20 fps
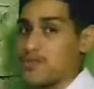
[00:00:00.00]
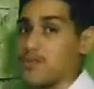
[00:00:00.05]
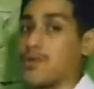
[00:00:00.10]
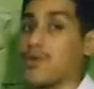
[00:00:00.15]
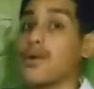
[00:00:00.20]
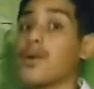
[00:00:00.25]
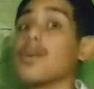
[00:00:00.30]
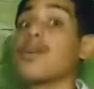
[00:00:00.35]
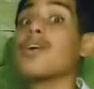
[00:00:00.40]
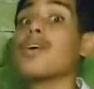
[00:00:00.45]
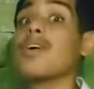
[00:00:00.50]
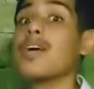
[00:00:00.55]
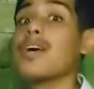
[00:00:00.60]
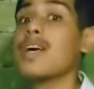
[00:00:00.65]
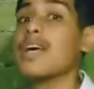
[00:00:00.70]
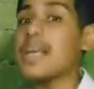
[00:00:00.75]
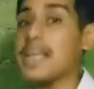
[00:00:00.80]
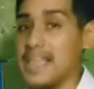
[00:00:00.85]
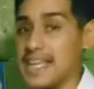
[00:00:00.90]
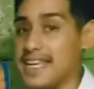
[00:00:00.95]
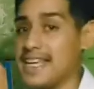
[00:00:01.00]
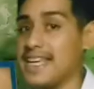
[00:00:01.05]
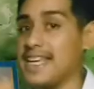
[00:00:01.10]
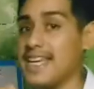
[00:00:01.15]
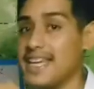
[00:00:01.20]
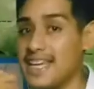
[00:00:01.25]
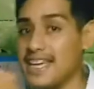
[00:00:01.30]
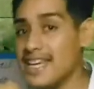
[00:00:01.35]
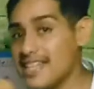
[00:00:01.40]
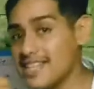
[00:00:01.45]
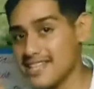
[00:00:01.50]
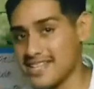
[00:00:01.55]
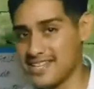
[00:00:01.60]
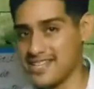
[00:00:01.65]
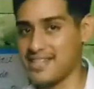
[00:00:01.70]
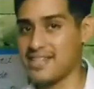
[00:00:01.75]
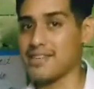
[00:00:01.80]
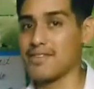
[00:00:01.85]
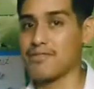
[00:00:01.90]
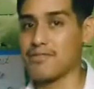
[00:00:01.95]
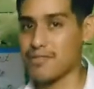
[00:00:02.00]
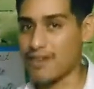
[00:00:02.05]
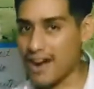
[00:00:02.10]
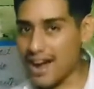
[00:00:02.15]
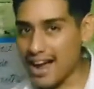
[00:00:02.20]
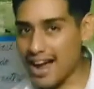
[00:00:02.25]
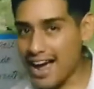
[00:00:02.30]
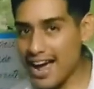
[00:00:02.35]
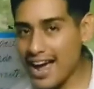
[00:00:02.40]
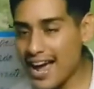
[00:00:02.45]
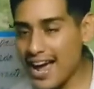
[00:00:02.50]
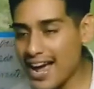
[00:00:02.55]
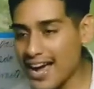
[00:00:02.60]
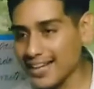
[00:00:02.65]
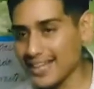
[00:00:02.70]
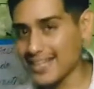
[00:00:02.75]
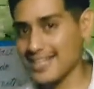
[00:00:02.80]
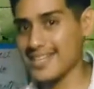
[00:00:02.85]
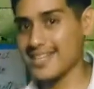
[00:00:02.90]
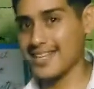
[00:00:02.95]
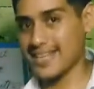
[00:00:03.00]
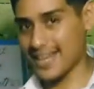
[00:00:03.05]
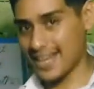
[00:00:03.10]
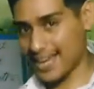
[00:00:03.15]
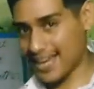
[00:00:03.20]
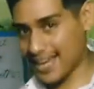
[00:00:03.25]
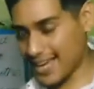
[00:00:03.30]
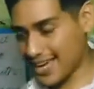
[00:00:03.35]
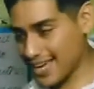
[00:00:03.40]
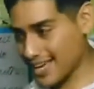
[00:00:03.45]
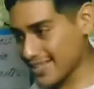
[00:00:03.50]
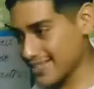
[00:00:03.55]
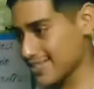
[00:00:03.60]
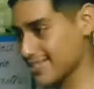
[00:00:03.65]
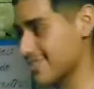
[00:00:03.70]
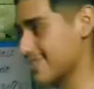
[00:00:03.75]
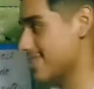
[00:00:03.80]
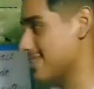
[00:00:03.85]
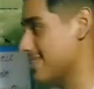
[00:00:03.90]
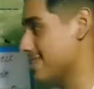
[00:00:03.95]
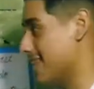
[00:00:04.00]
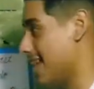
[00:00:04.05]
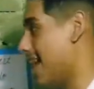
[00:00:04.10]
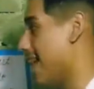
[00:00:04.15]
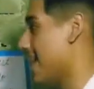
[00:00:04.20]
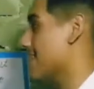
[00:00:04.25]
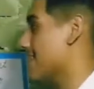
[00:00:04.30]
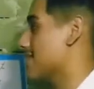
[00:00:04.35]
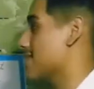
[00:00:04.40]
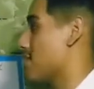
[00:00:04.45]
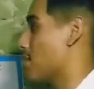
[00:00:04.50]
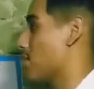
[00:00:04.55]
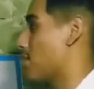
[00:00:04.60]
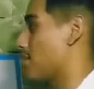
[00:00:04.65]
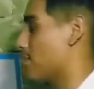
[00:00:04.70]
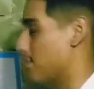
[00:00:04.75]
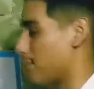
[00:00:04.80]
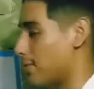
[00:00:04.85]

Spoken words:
for eating, right? Yes, that is our